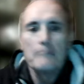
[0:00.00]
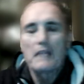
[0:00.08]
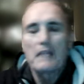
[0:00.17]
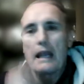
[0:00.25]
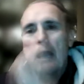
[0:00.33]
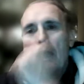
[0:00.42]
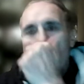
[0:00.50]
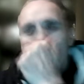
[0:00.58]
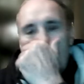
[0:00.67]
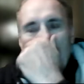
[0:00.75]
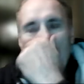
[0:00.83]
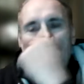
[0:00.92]
And
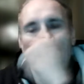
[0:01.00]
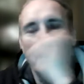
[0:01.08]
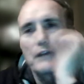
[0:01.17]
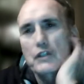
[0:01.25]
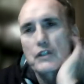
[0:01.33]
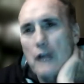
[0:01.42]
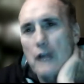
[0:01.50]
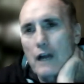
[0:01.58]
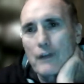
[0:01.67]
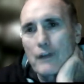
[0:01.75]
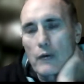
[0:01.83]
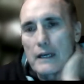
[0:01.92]
at the start
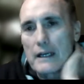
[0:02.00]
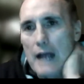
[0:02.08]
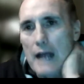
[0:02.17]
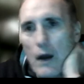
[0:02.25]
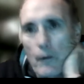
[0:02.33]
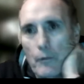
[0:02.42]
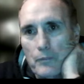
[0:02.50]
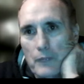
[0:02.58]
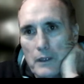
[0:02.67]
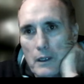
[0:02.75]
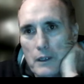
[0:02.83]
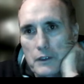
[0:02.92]
of it right now,
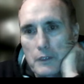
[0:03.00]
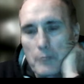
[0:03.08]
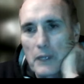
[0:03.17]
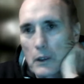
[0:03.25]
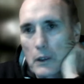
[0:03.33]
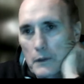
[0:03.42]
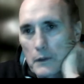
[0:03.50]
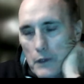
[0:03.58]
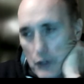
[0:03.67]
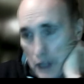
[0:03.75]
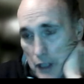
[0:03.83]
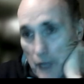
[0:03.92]
to build
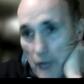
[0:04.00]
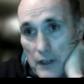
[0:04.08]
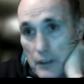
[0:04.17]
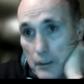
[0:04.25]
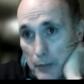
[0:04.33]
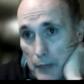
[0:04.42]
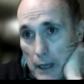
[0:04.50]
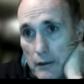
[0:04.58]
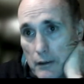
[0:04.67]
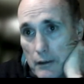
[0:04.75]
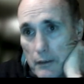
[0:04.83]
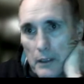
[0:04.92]
yourself as a player
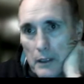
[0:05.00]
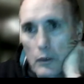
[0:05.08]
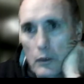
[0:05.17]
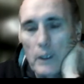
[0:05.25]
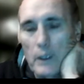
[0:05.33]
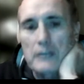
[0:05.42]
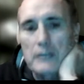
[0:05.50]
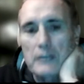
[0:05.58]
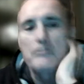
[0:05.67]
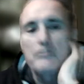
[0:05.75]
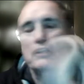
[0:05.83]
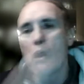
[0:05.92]
and to build a winning
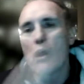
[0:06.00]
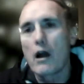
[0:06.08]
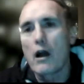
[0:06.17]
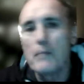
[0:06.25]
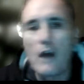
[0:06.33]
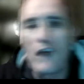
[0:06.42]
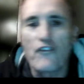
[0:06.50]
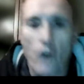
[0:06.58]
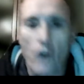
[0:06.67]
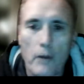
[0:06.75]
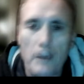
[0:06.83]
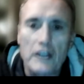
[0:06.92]
team, it's all about
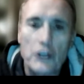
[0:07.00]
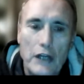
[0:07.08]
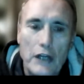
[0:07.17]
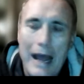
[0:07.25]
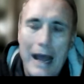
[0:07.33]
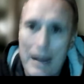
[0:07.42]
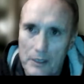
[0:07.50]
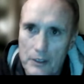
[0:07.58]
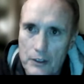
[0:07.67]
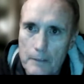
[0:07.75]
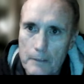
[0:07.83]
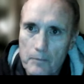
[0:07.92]
forming good
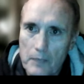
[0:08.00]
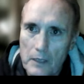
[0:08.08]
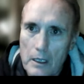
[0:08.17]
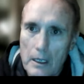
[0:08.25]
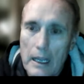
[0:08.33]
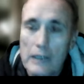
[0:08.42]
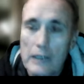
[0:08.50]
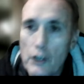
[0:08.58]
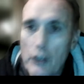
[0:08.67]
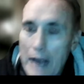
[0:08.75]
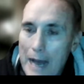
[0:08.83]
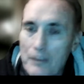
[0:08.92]
habits. And good
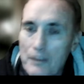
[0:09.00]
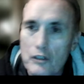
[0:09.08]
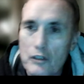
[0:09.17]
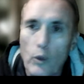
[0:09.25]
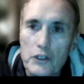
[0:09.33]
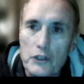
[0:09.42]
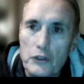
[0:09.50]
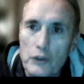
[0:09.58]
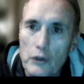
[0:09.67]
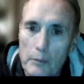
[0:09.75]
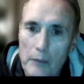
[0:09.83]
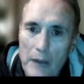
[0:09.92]
habits are what you do
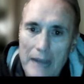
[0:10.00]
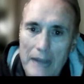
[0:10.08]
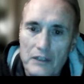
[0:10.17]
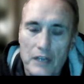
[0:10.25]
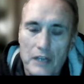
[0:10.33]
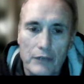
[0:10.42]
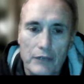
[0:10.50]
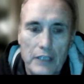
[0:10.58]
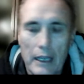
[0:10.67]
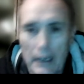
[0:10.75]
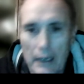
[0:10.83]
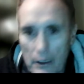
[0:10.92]
in practice every
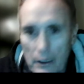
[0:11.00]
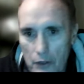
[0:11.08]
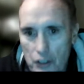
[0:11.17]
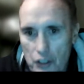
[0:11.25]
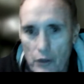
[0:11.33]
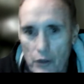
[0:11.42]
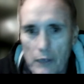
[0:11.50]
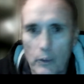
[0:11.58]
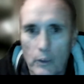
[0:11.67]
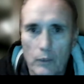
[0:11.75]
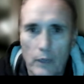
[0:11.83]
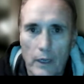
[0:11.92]
day. And I'm going to show you
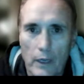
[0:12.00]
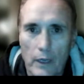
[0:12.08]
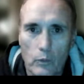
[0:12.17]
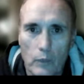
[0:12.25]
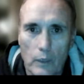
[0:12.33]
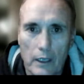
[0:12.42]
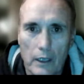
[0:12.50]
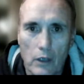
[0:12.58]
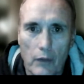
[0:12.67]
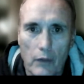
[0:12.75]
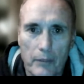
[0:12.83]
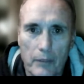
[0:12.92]
what I call
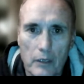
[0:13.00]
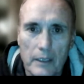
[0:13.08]
the pyramid of